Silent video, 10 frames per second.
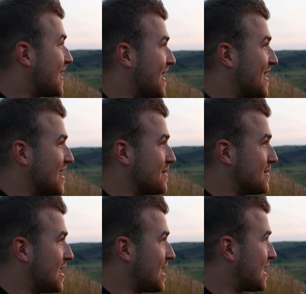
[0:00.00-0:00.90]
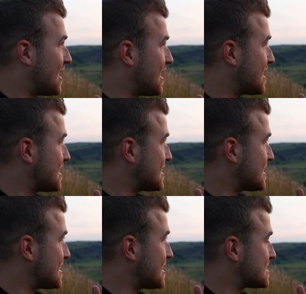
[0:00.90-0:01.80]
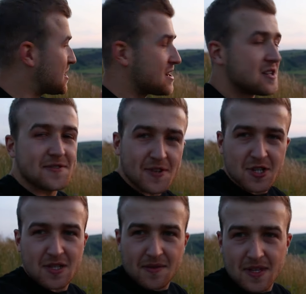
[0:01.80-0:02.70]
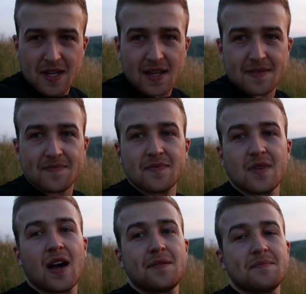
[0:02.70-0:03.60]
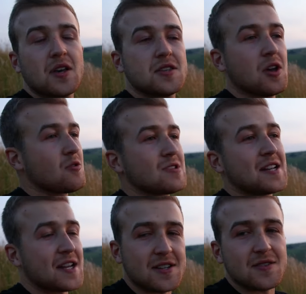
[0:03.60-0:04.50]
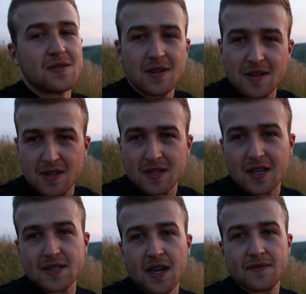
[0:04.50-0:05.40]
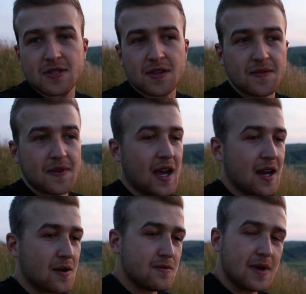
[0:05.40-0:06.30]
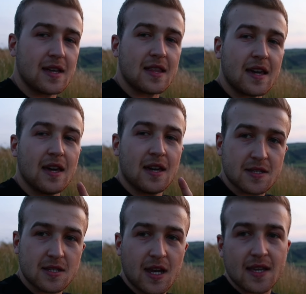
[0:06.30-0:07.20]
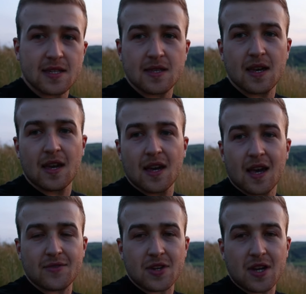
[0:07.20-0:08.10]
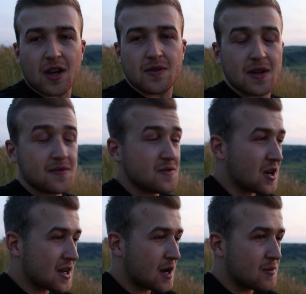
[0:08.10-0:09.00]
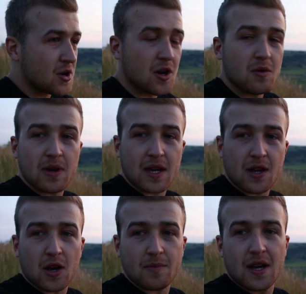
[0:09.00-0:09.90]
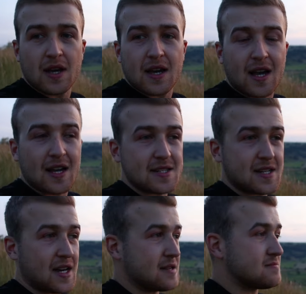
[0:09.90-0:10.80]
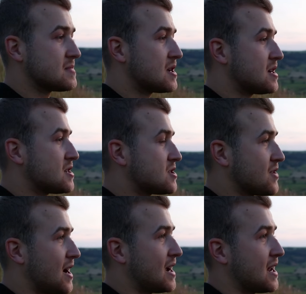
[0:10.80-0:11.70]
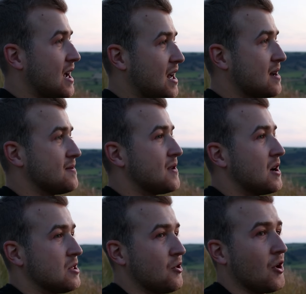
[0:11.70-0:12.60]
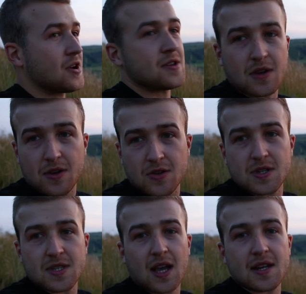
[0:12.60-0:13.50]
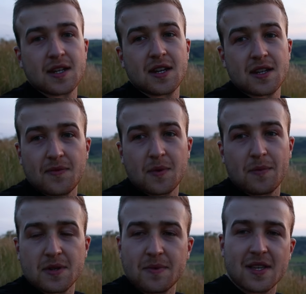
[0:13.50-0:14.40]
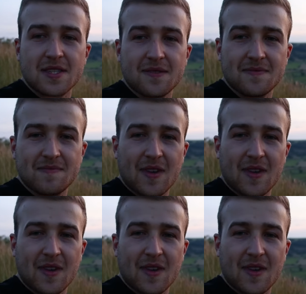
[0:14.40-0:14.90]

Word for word: Um, uh, it's been such a lovely night. I'm so glad I do landscape photography, and I really suggest I'm going to go. If you've got a camera, go and pick it up and um, try and have a look at the countryside in a different perspective.